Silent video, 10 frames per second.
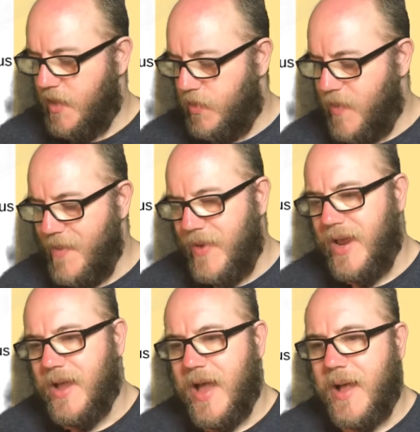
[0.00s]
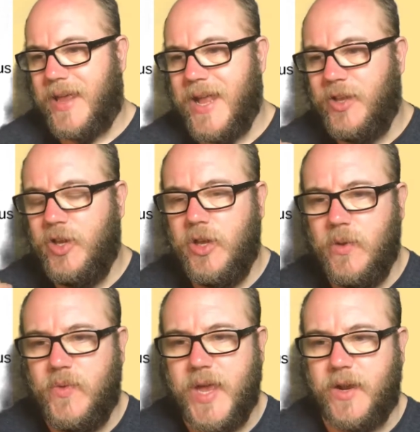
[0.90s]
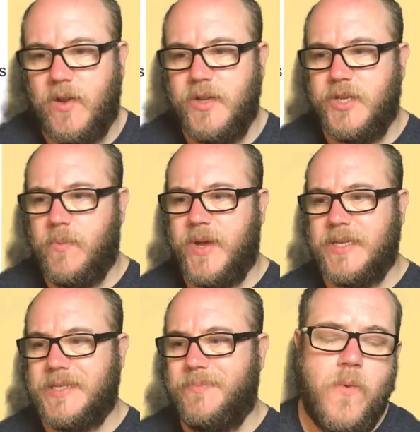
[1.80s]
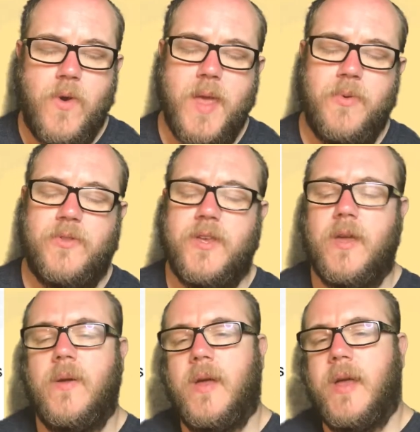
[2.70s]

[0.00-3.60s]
When we get new technology and we're able to